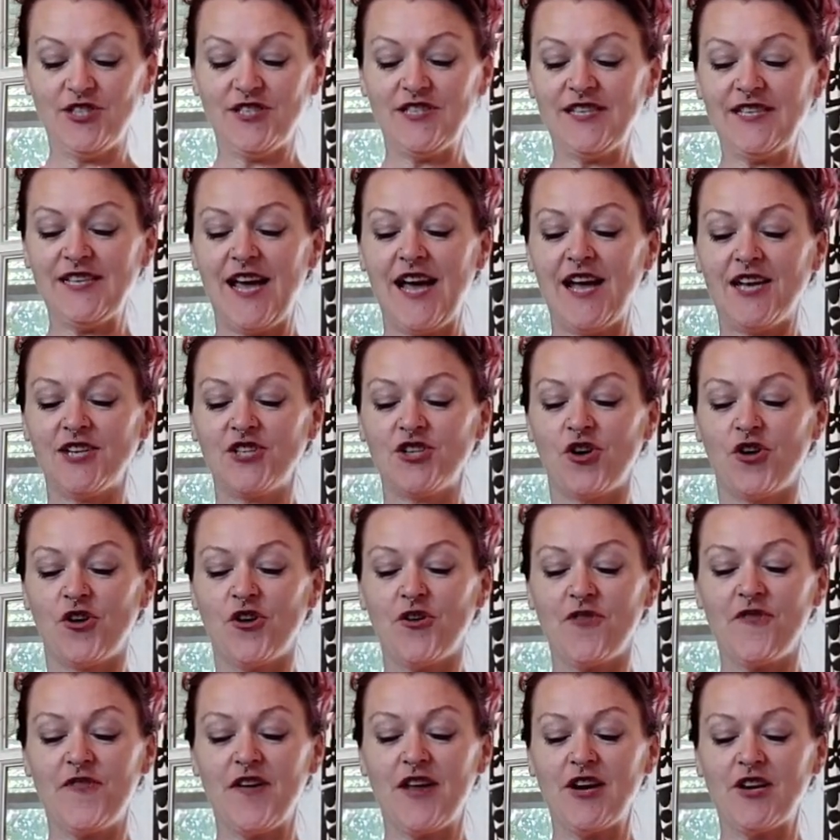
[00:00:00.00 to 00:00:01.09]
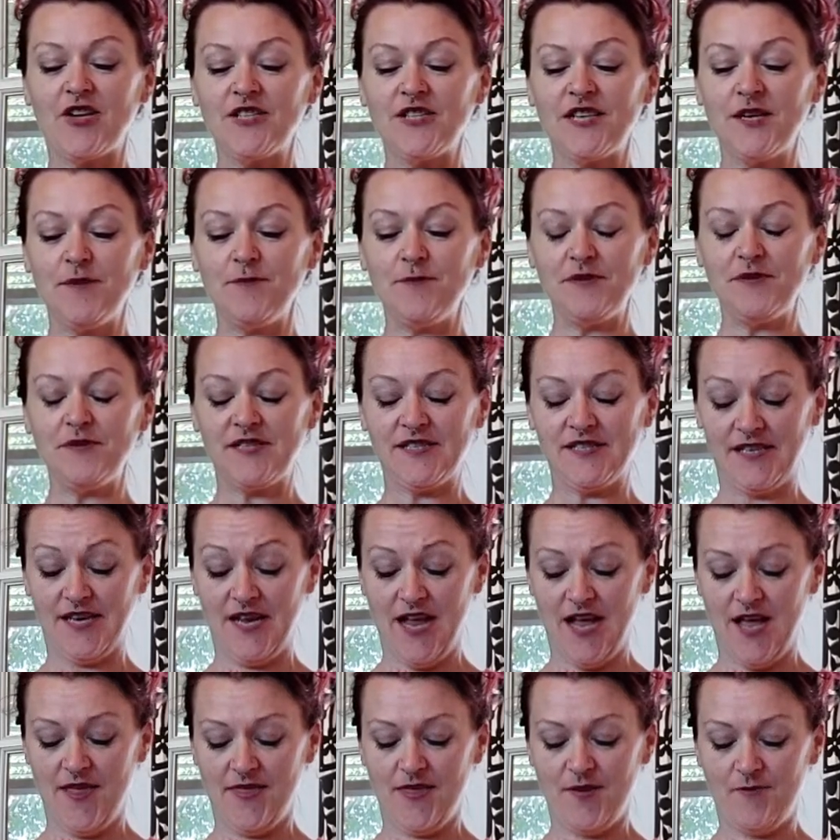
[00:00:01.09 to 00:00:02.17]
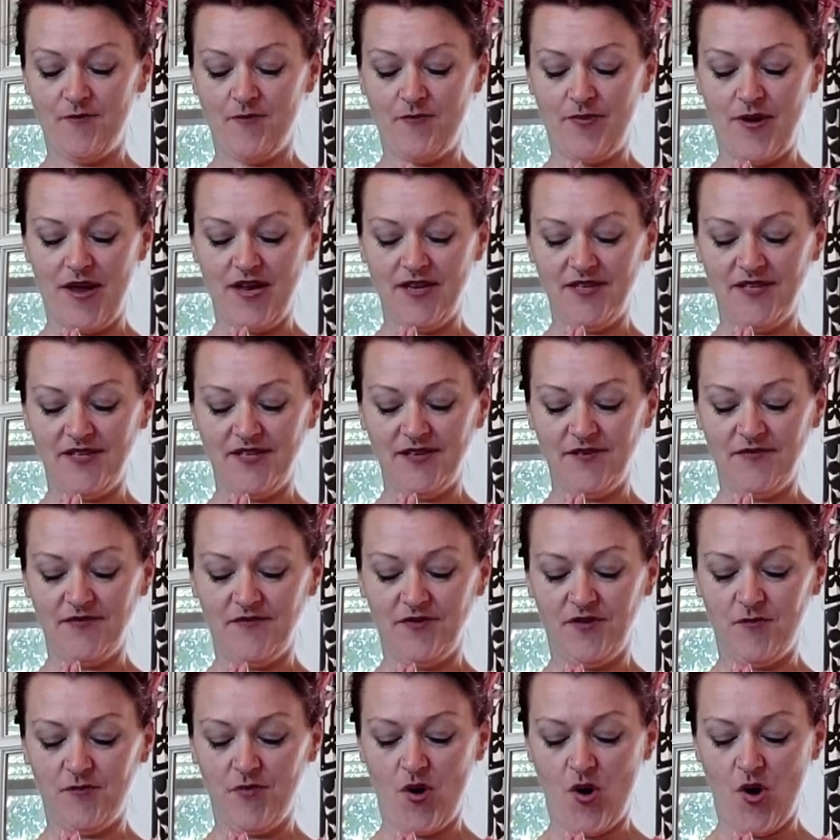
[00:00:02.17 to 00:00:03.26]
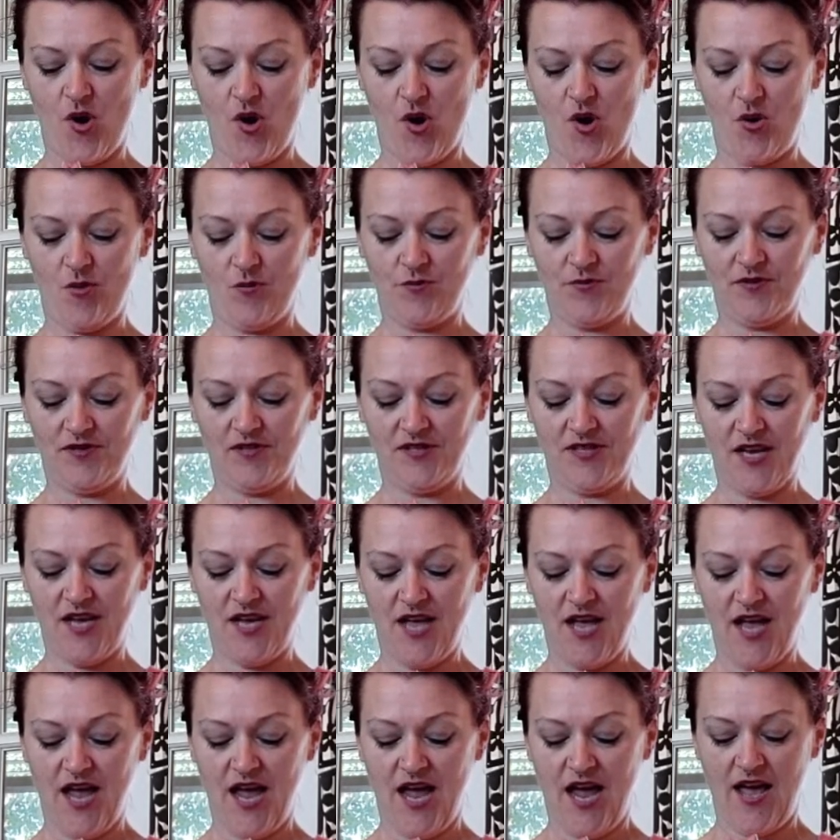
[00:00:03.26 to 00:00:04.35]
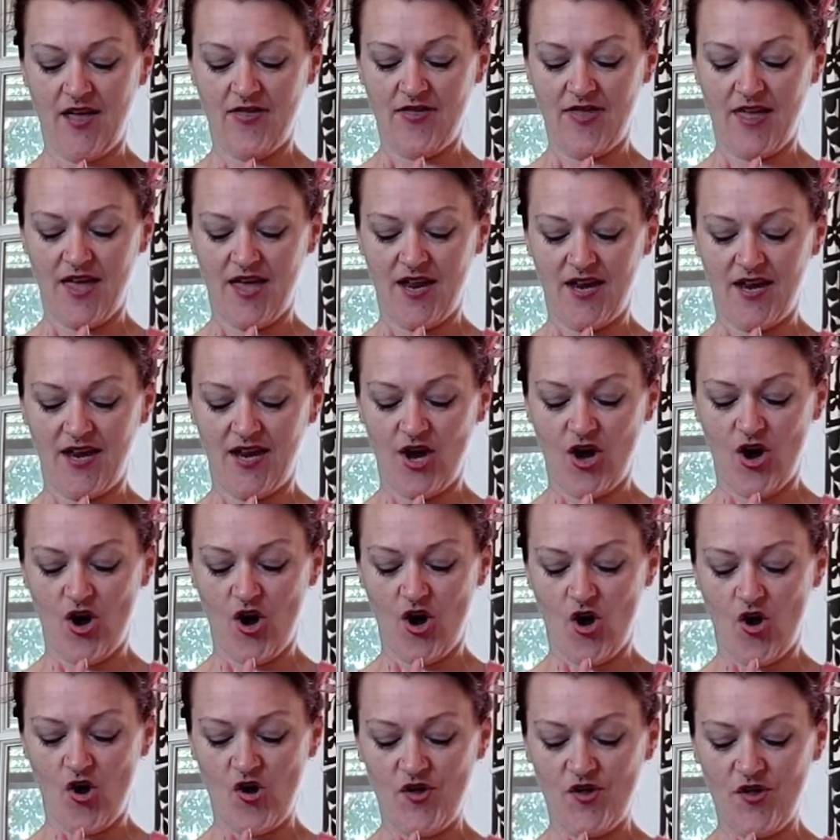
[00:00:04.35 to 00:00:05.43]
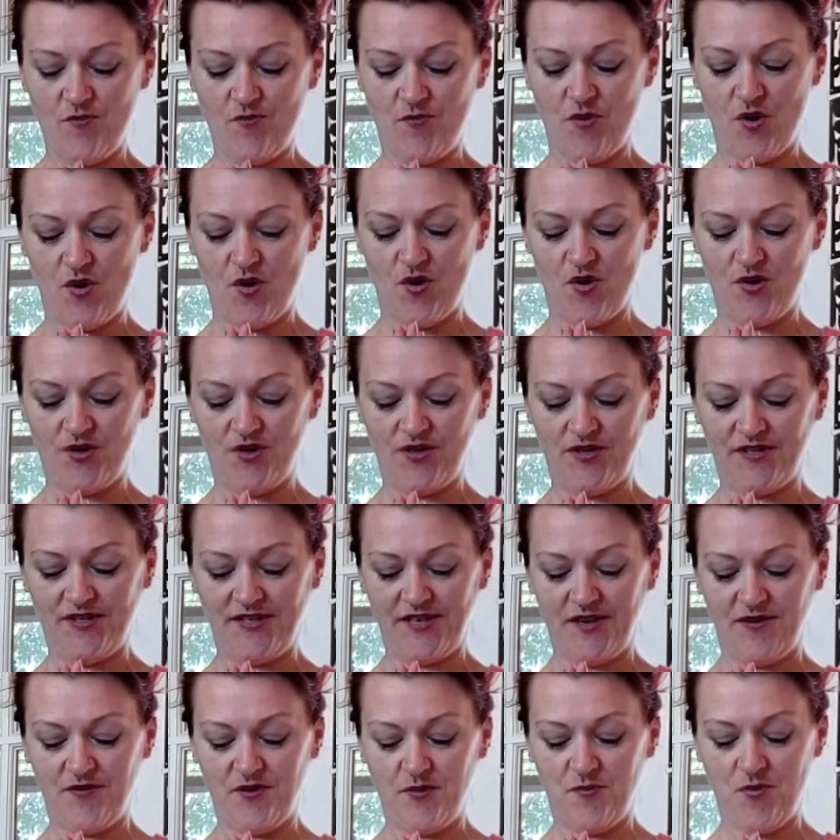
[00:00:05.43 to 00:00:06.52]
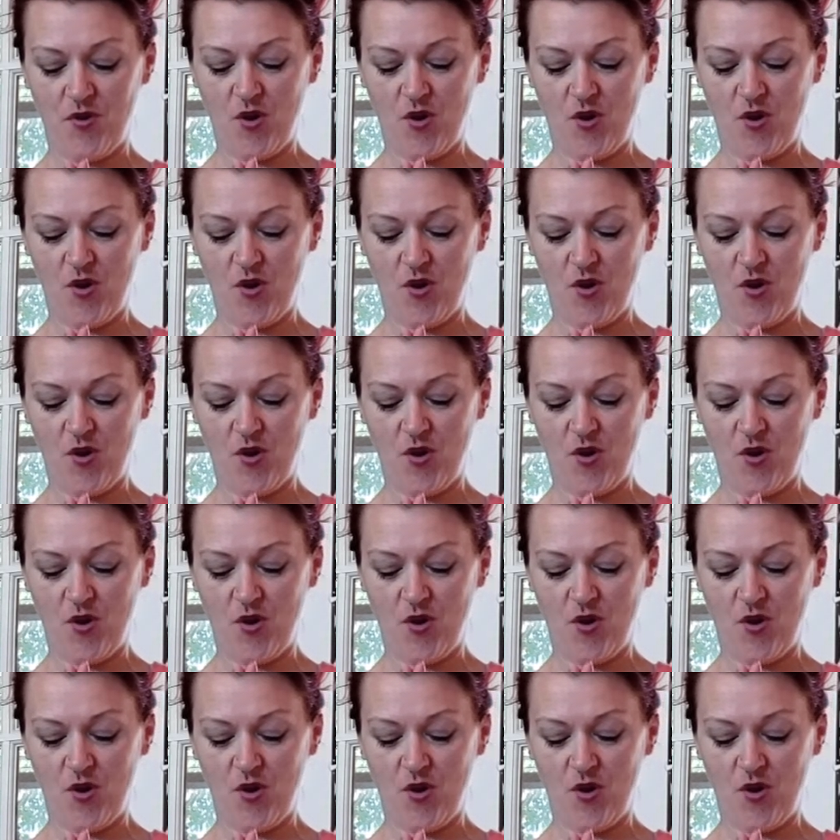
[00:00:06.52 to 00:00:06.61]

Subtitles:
Just attach all your fingertips, the base of the palms, and then all the balls of the